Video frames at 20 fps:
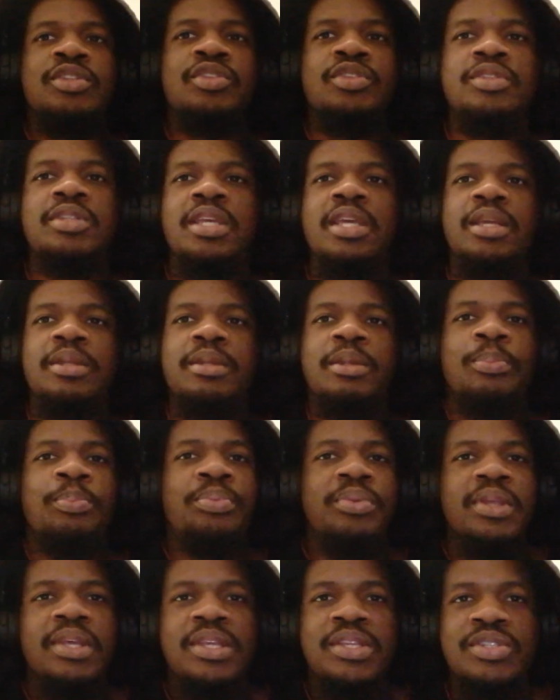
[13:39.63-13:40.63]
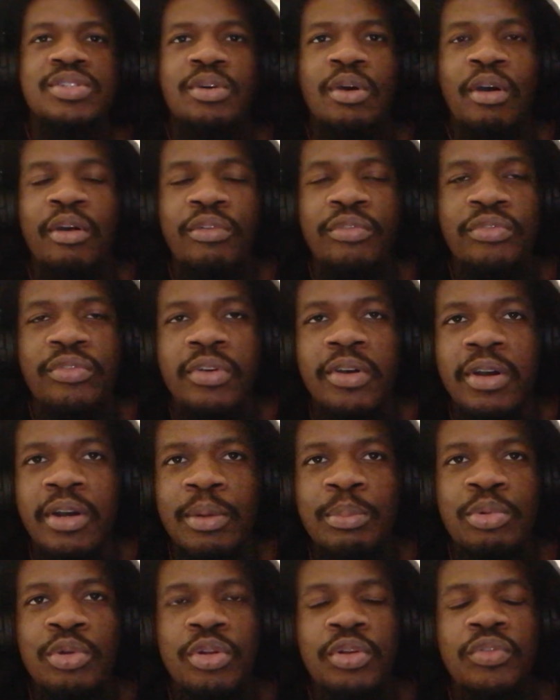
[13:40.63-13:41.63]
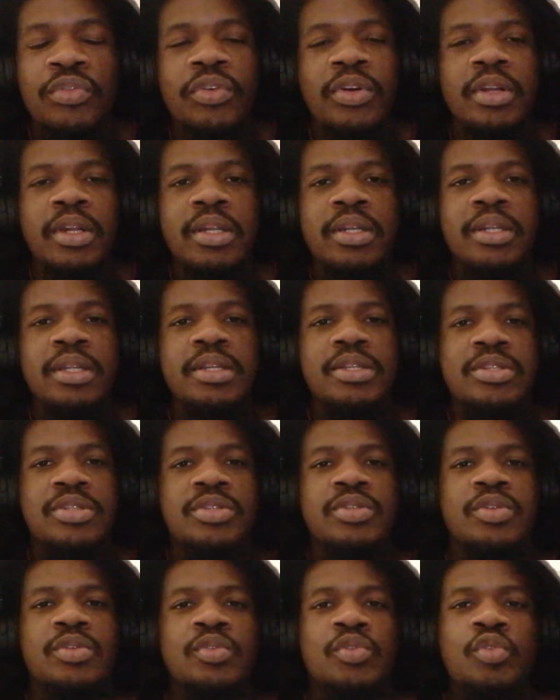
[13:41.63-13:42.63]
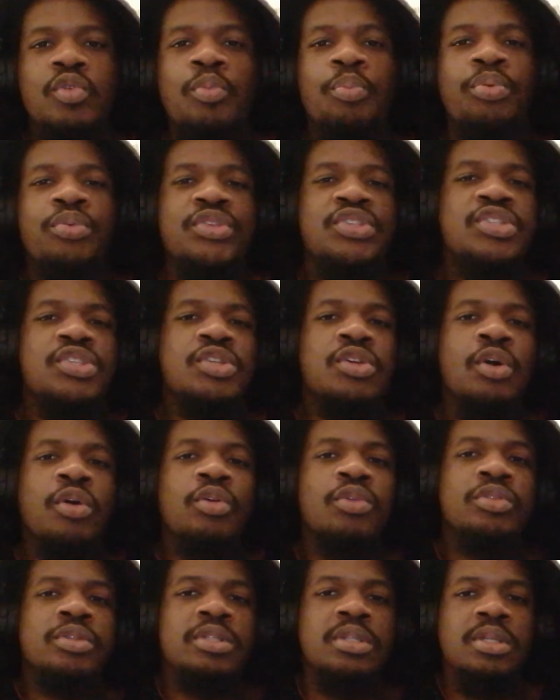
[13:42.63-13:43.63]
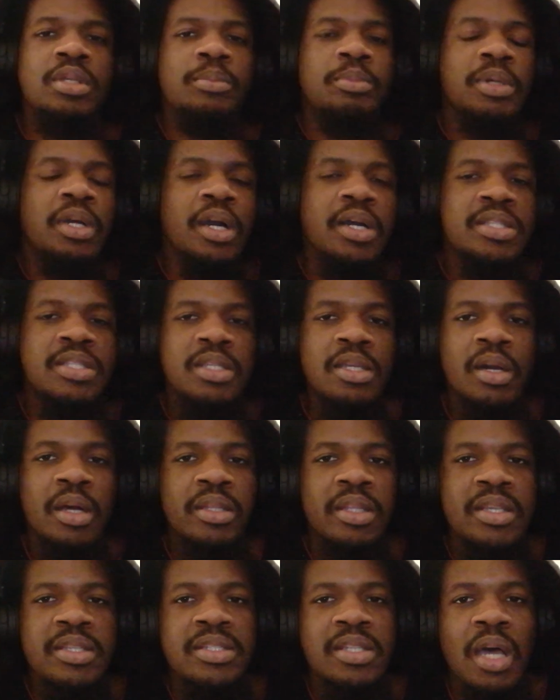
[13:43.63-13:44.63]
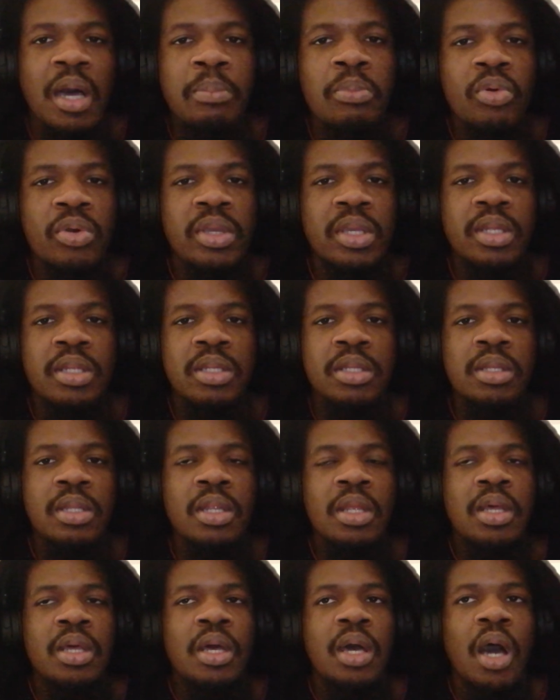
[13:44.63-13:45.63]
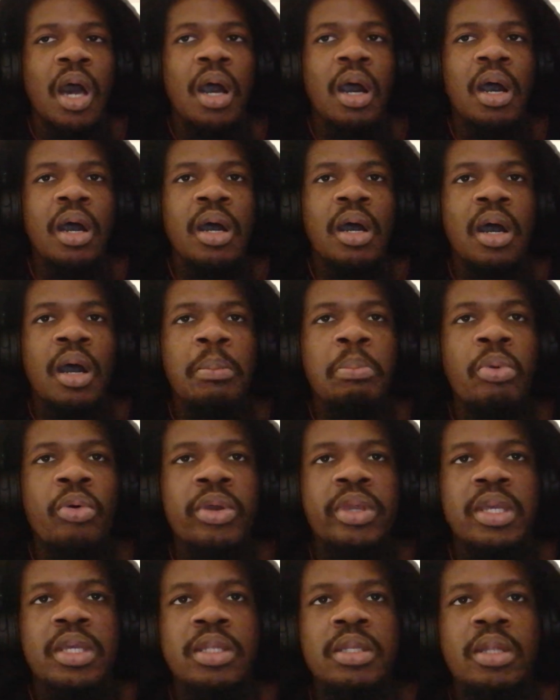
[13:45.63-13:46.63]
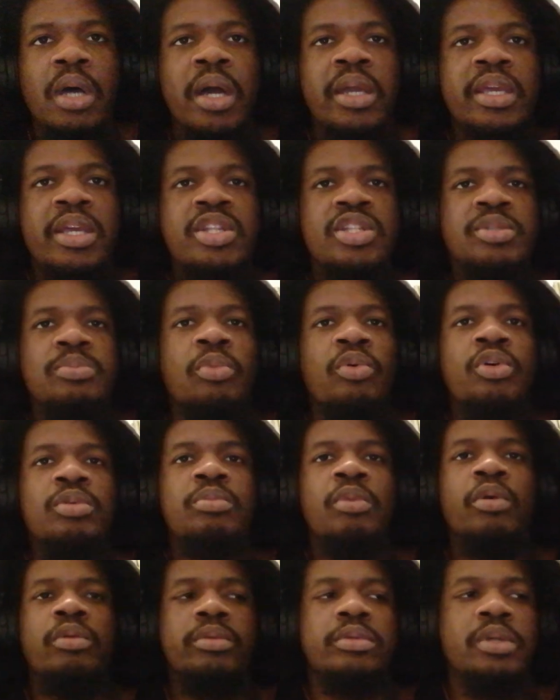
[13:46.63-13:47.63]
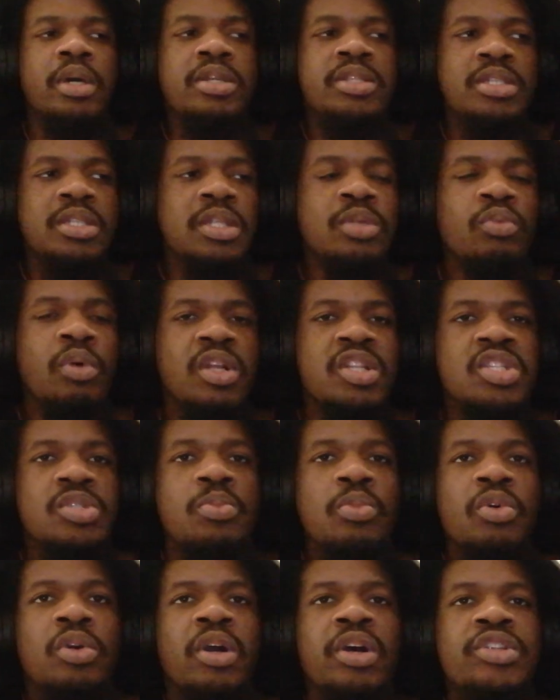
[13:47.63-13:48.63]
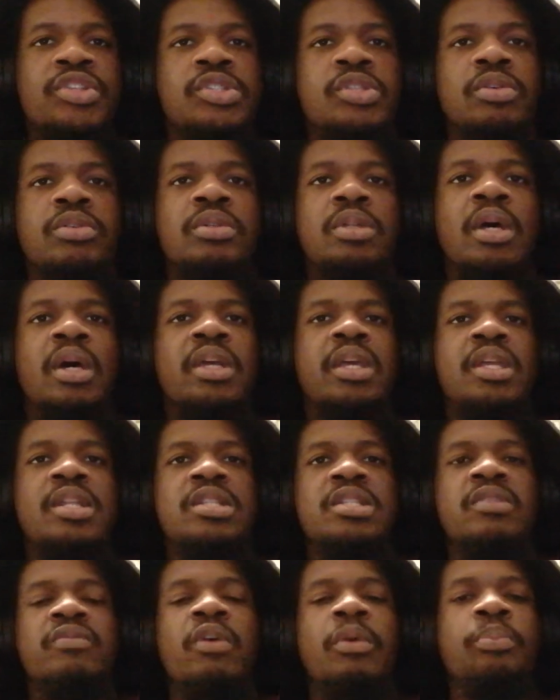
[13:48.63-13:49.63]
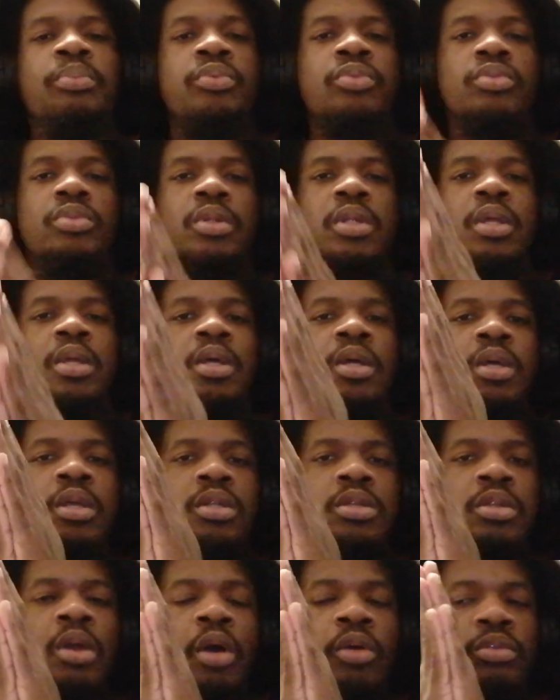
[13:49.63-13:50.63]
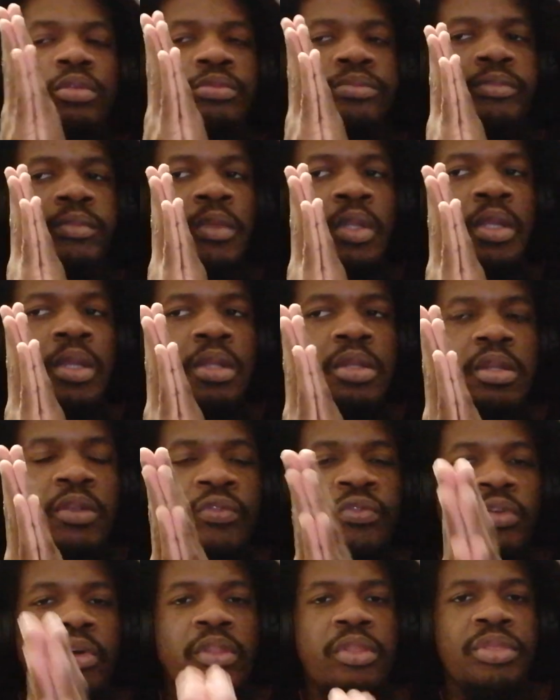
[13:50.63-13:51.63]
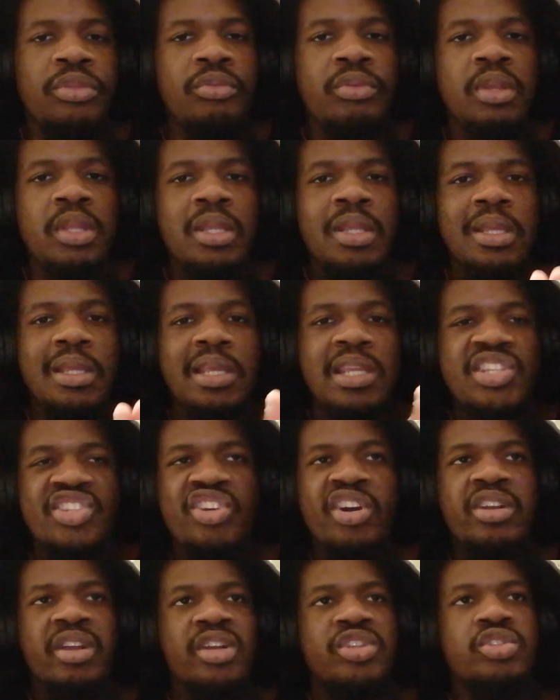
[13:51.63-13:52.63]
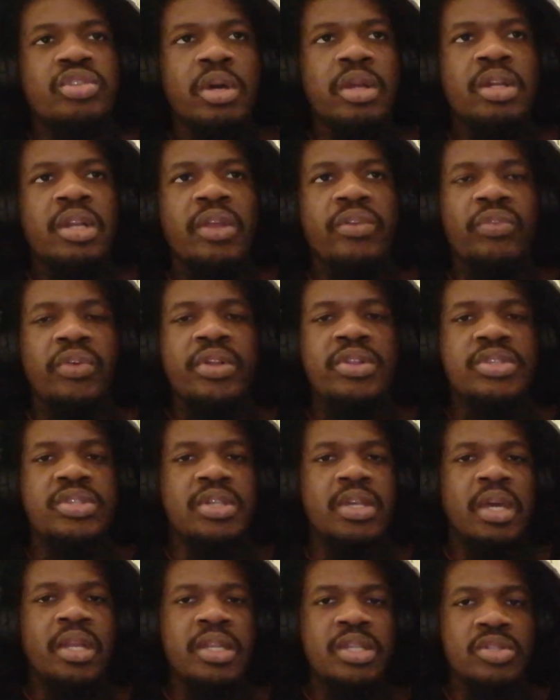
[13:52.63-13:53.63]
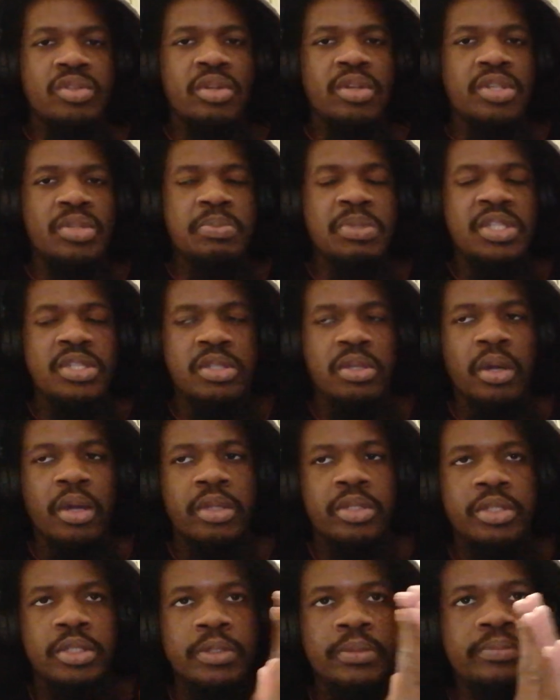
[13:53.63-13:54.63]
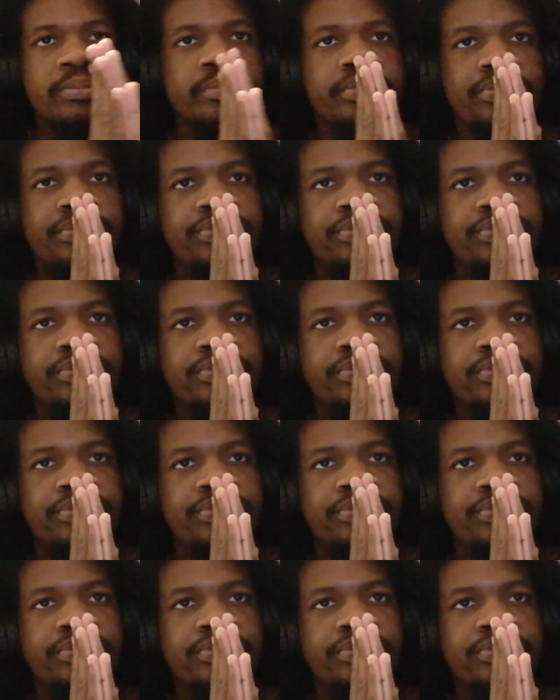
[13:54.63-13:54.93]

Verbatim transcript: to take the place of uh, Bruno Fernandes who puts you out because he got us a booking, a, a, a booking against Bournemouth because he didn't want smoke on Sunday against Liverpool. Now, the front three is gonna try on the left hand side. He's gonna be starting.